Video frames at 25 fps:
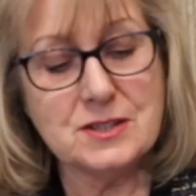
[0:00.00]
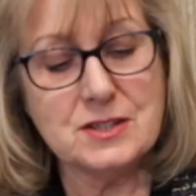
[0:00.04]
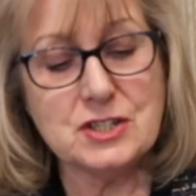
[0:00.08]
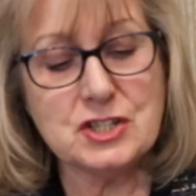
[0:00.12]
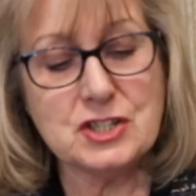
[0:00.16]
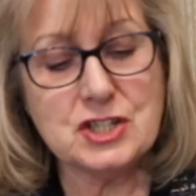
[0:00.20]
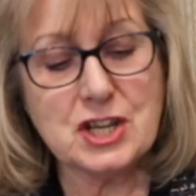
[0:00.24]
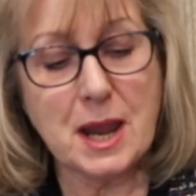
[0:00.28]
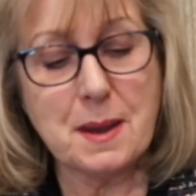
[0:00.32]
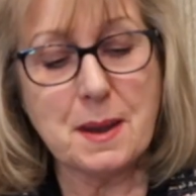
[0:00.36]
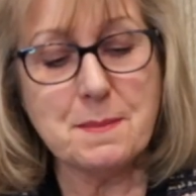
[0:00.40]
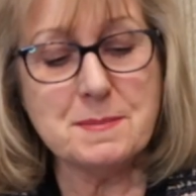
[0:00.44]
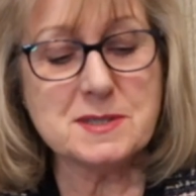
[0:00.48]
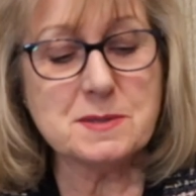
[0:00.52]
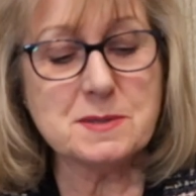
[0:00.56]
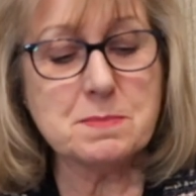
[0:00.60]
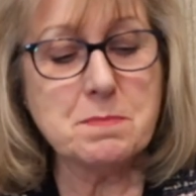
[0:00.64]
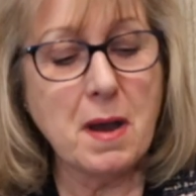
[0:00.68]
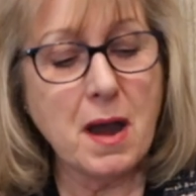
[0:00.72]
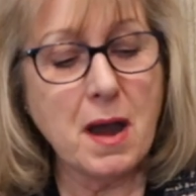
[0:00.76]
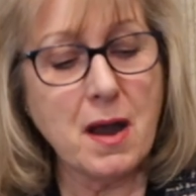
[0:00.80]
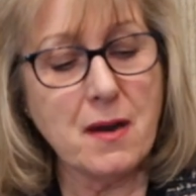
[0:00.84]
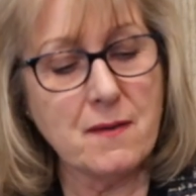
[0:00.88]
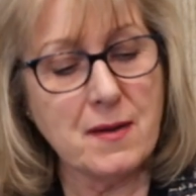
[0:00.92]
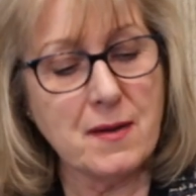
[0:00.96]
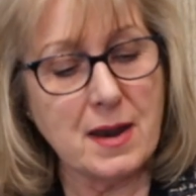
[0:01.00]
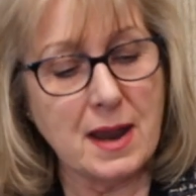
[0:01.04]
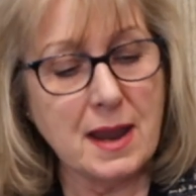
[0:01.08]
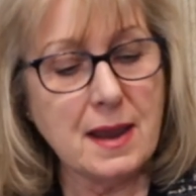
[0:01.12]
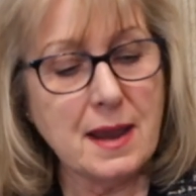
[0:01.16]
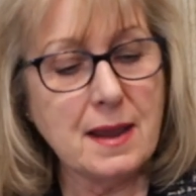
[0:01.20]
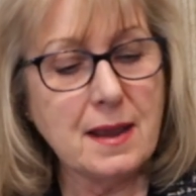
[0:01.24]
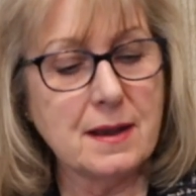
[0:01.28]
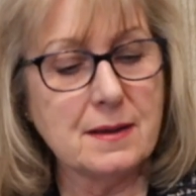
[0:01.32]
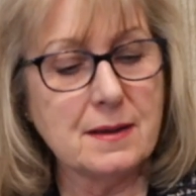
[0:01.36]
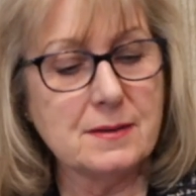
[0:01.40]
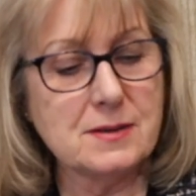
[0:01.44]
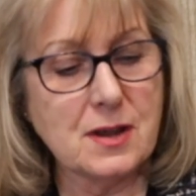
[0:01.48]
James
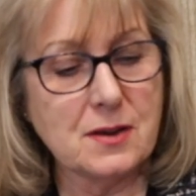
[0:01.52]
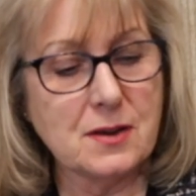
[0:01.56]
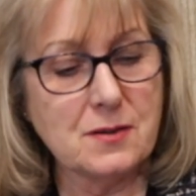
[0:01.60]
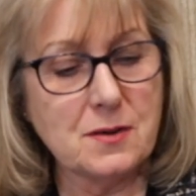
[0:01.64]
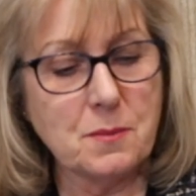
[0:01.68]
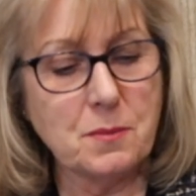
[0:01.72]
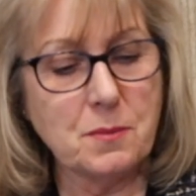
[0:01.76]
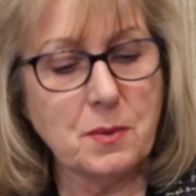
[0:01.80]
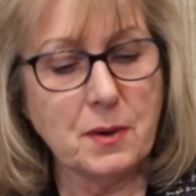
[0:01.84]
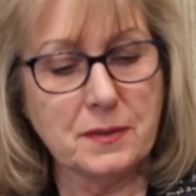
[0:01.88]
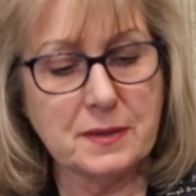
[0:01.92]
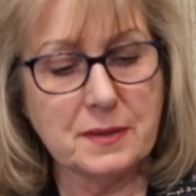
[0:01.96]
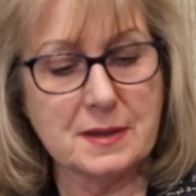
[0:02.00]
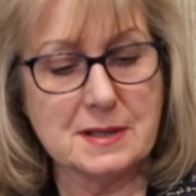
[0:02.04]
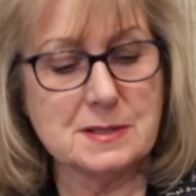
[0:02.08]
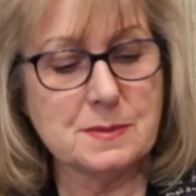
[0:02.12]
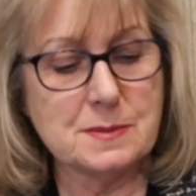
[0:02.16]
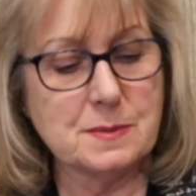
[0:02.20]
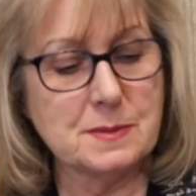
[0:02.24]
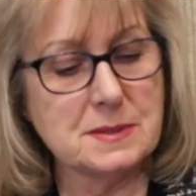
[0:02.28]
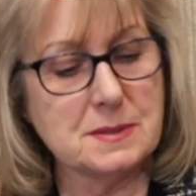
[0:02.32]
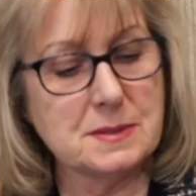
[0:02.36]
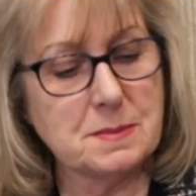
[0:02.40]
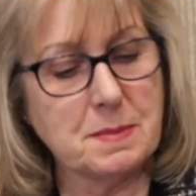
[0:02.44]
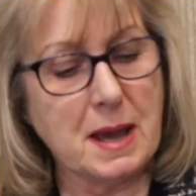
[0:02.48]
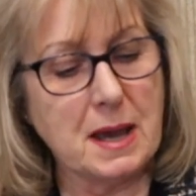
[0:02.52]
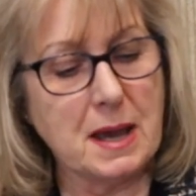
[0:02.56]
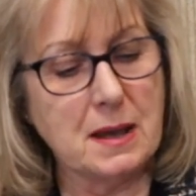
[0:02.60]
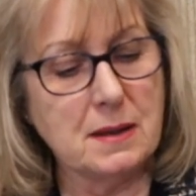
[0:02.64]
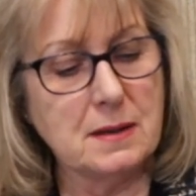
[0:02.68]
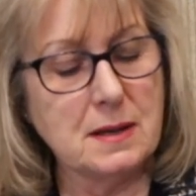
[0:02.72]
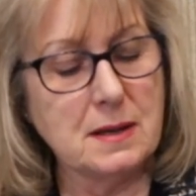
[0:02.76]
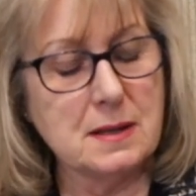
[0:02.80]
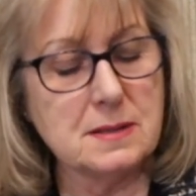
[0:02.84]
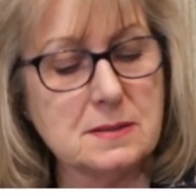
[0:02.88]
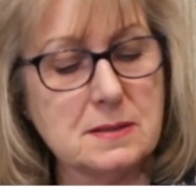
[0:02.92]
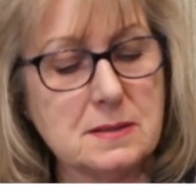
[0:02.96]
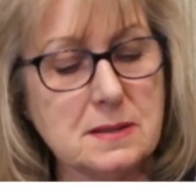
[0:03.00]
Murray, I don't know what this was
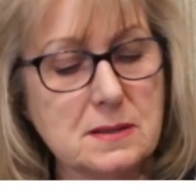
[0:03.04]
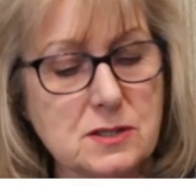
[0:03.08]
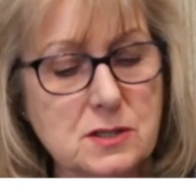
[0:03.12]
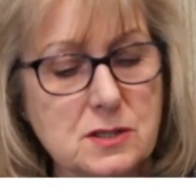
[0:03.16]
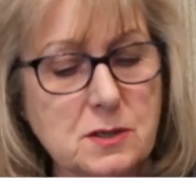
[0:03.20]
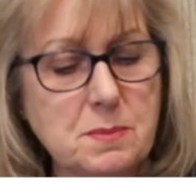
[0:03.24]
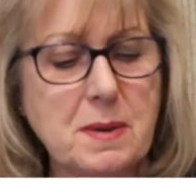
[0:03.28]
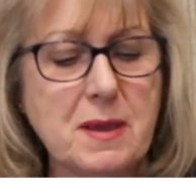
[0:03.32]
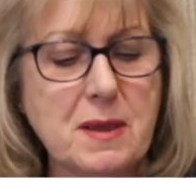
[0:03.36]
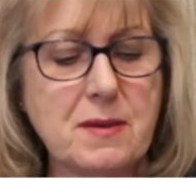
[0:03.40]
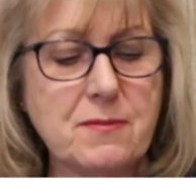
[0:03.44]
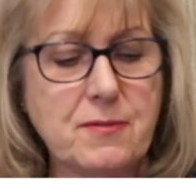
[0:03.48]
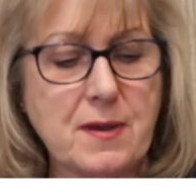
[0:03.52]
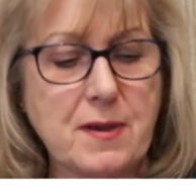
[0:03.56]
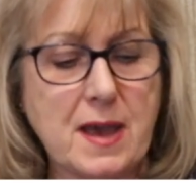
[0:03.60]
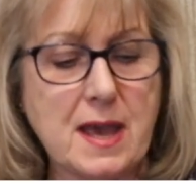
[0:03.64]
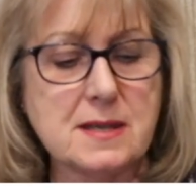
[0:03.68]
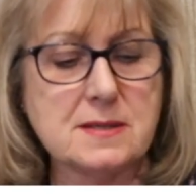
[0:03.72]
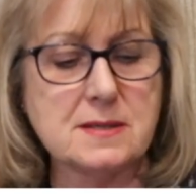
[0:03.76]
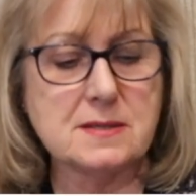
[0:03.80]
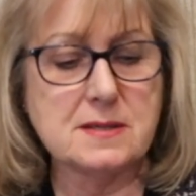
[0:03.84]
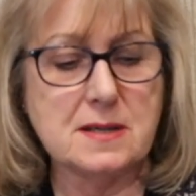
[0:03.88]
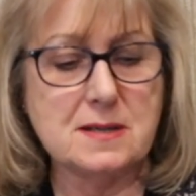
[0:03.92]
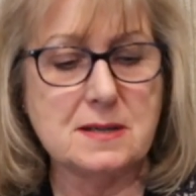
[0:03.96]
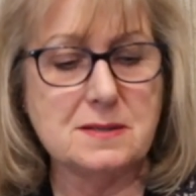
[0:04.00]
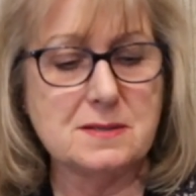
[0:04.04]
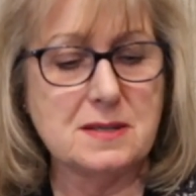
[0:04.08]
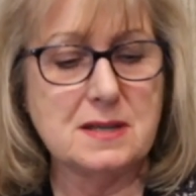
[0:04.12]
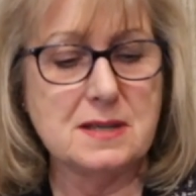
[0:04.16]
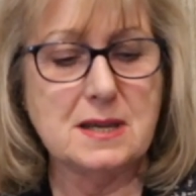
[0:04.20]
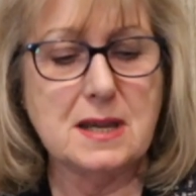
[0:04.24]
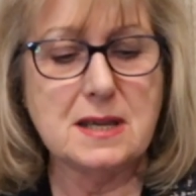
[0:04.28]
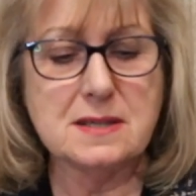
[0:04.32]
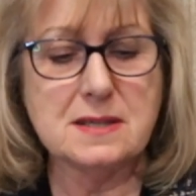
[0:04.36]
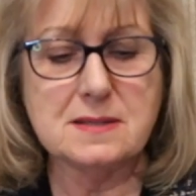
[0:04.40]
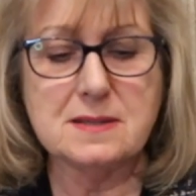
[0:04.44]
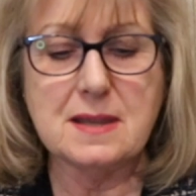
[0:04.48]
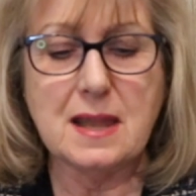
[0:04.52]
about. He said, to be fair, Susan,
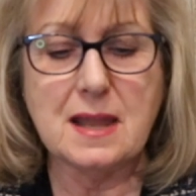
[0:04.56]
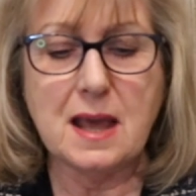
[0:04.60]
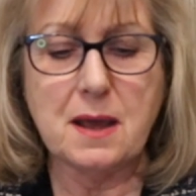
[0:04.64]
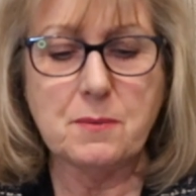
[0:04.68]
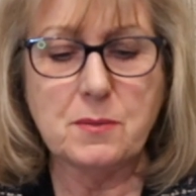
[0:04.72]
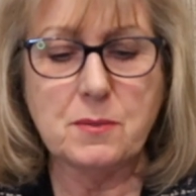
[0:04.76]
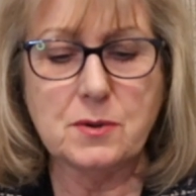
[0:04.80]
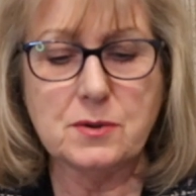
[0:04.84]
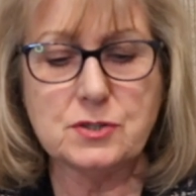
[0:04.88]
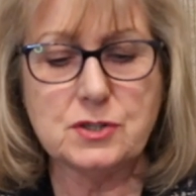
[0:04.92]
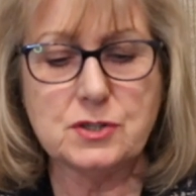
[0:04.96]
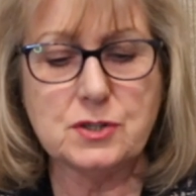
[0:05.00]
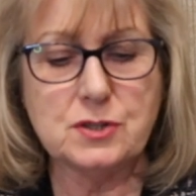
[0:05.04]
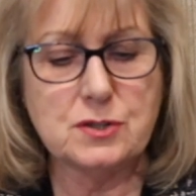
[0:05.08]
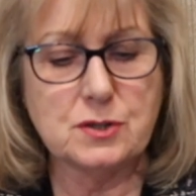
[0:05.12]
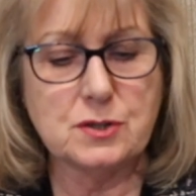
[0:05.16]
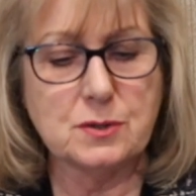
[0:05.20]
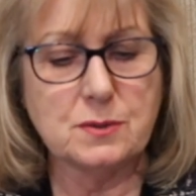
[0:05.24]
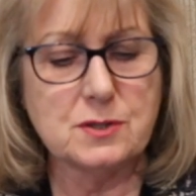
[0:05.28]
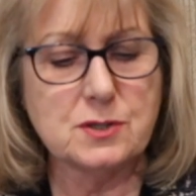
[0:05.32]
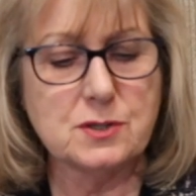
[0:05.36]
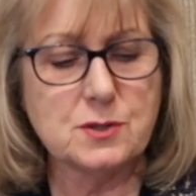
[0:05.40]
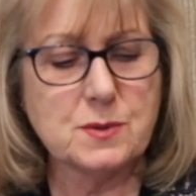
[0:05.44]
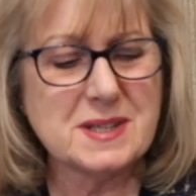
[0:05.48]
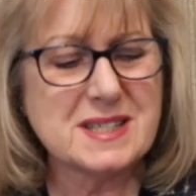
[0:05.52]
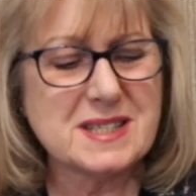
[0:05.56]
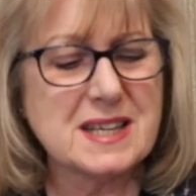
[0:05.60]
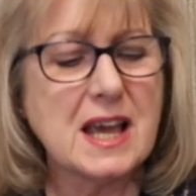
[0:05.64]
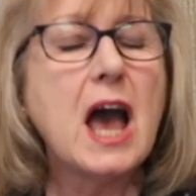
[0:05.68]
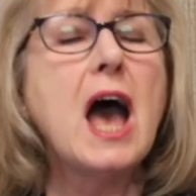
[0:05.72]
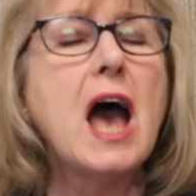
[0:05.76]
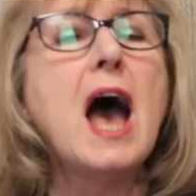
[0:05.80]
isn't that what you do on Twitter?